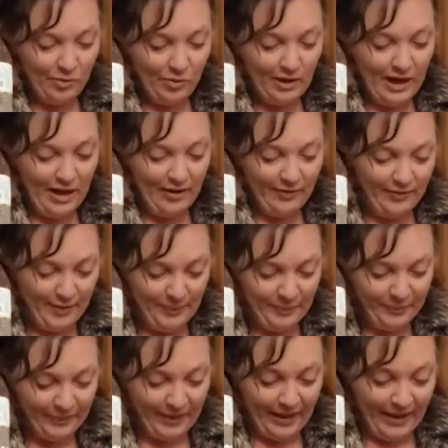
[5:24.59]
worn off.
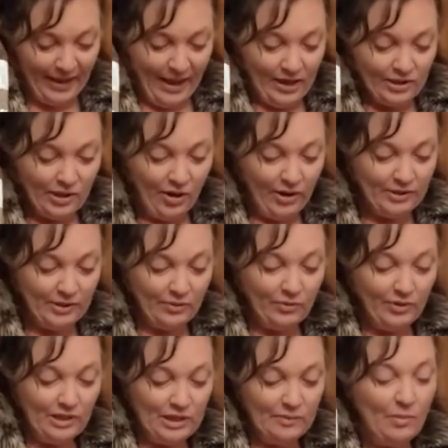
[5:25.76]
So it was a
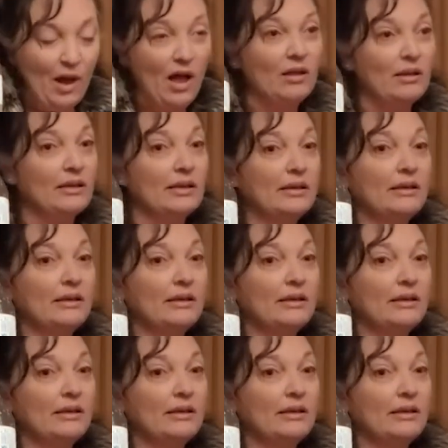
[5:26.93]
real small